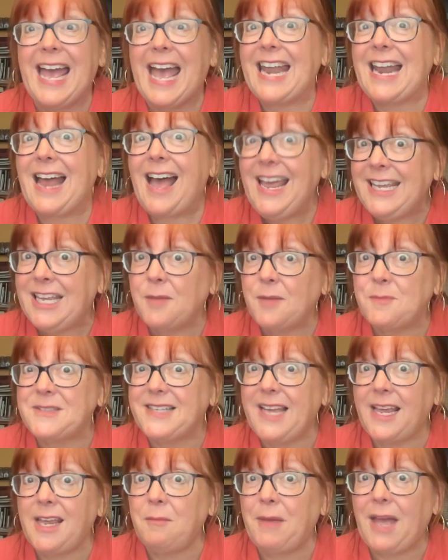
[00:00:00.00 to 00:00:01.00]
And I kept
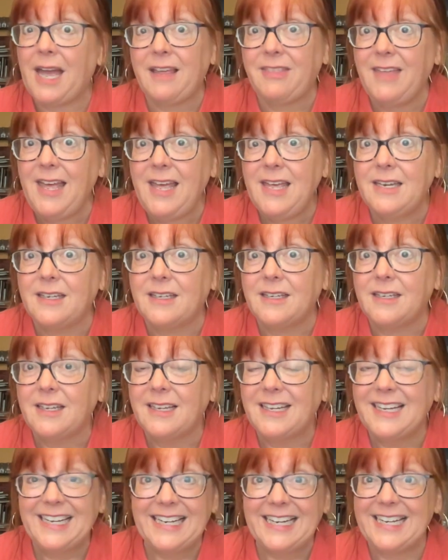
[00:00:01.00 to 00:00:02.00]
saying back then,
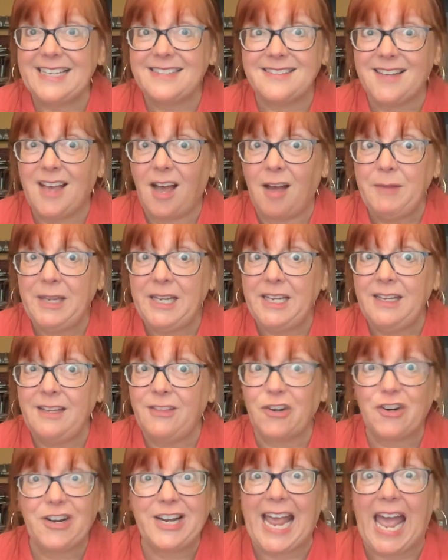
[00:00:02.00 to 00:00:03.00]
it's coming.
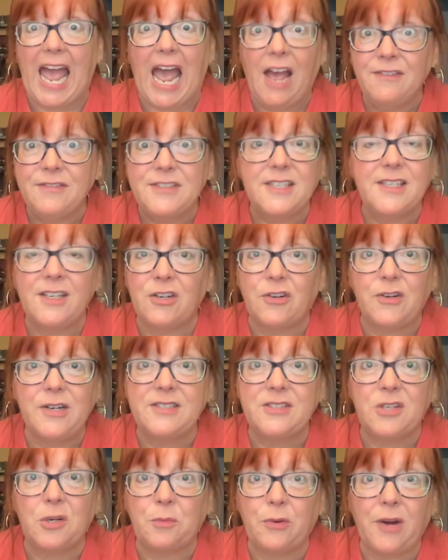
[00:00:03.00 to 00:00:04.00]
They're going to have to
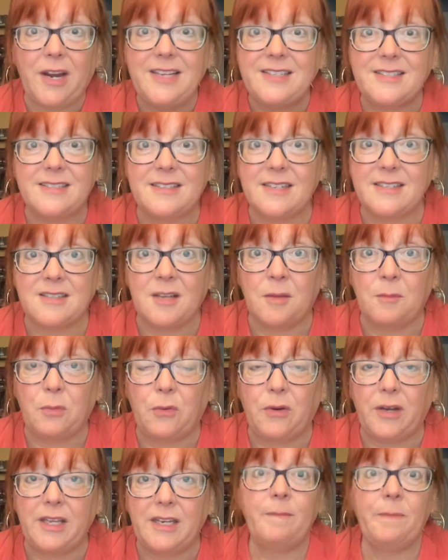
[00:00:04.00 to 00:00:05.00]
increase their prices at some
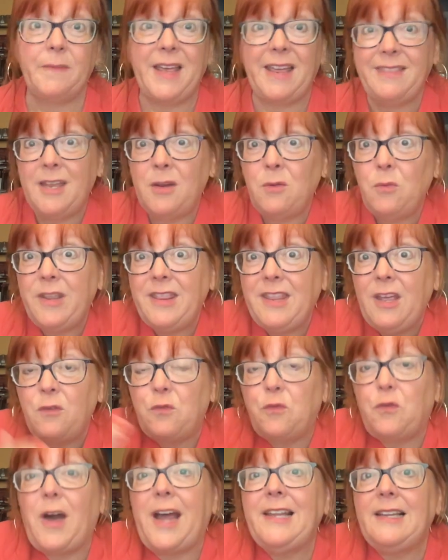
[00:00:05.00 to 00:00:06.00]
point. And then when they
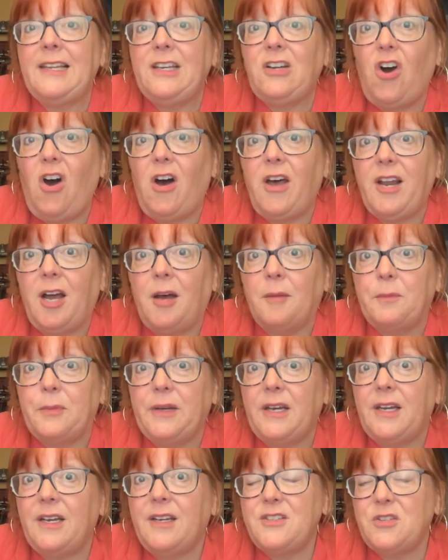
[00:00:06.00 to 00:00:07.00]
finally caught up
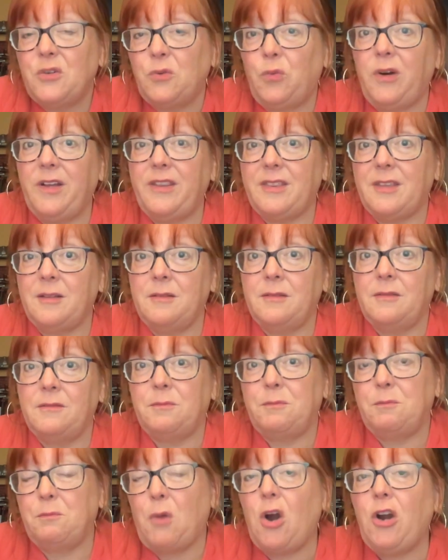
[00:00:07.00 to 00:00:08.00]
to what the
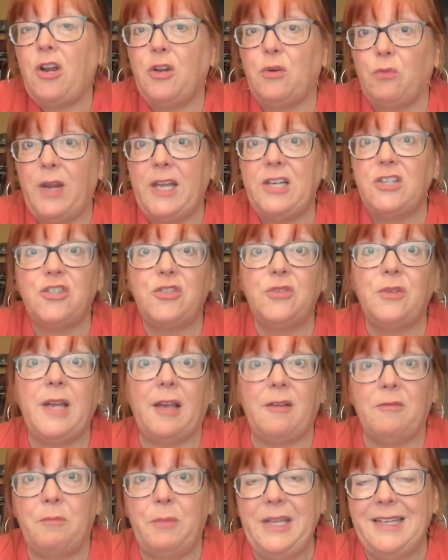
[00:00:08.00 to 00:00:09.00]
market rate should
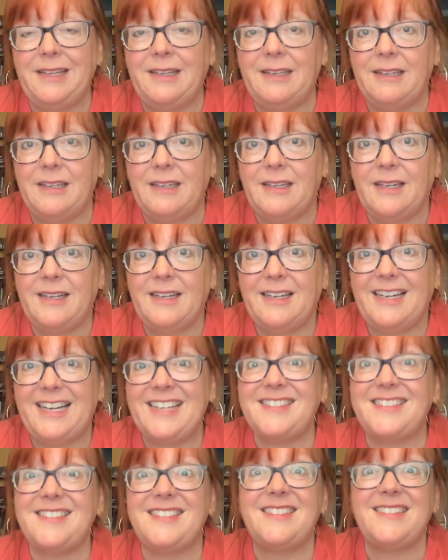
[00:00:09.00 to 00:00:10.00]
have been,
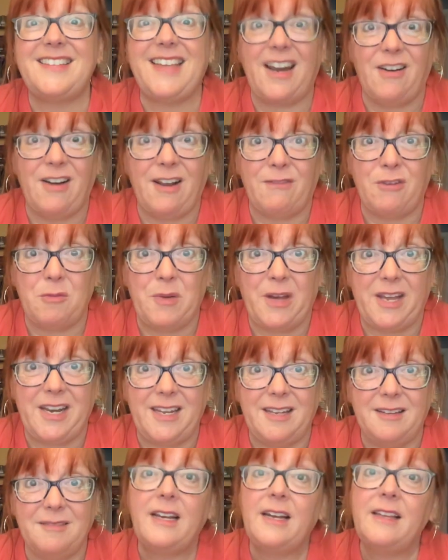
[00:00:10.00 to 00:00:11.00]
it scared
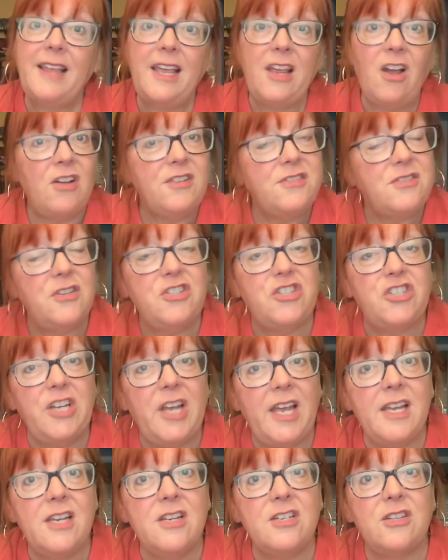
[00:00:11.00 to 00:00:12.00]
everybody. They also
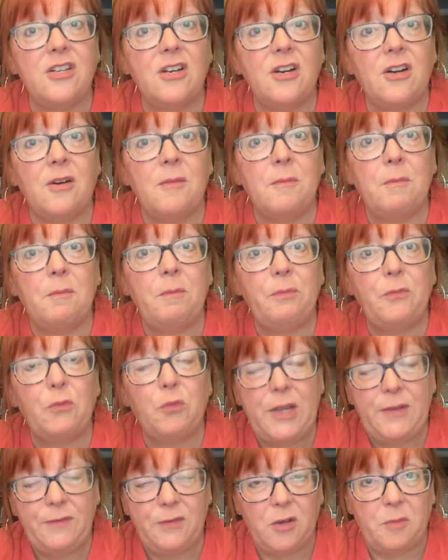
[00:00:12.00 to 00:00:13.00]
changed their
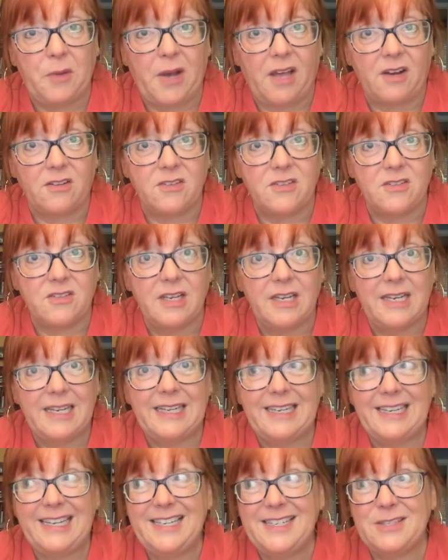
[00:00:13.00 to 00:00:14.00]
refill bottles
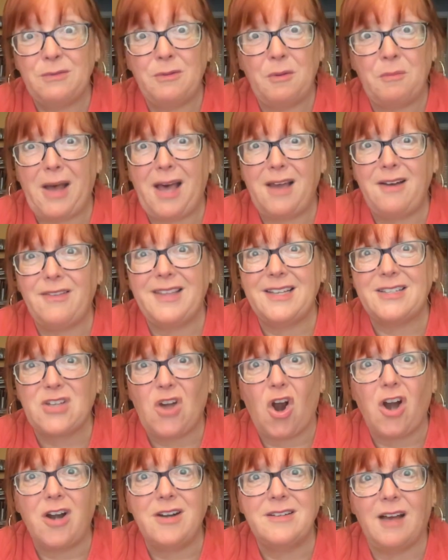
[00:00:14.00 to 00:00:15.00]
into a bottle that's
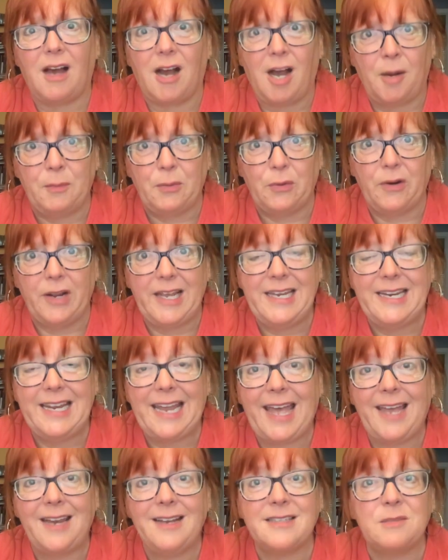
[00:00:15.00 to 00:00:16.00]
hard to operate
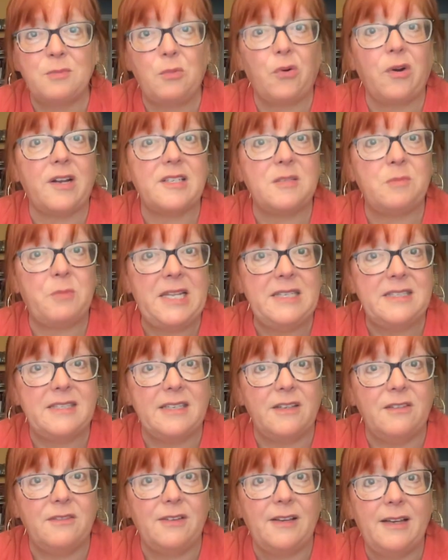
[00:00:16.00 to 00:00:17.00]
and it's more
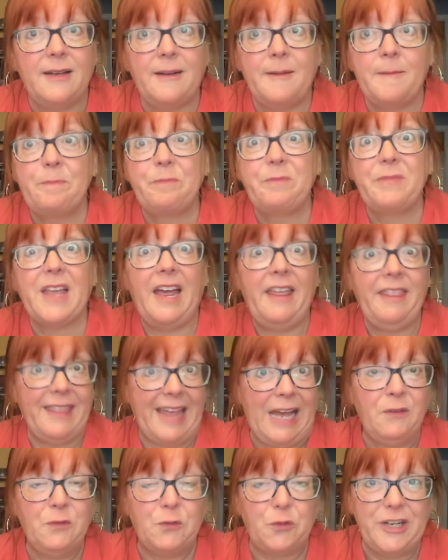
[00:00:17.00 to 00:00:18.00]
expensive. And
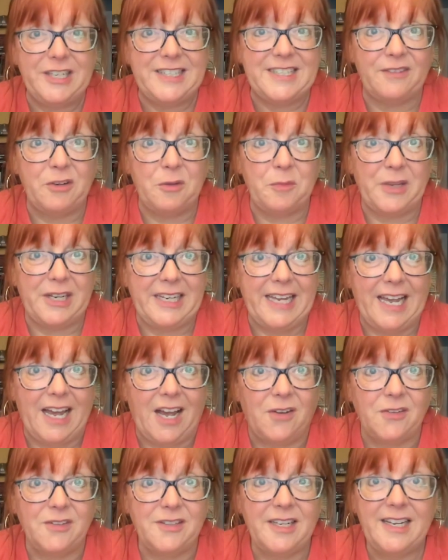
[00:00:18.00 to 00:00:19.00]
that freaked everybody
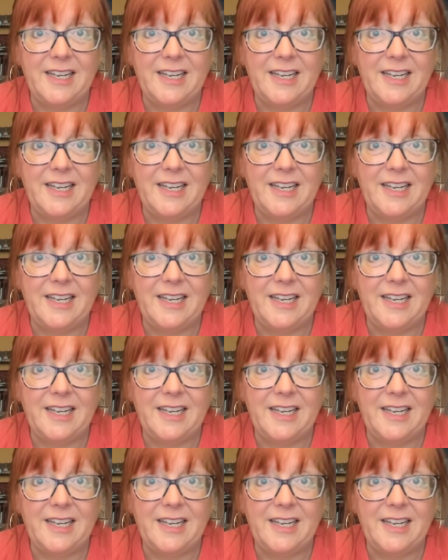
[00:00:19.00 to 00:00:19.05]
out.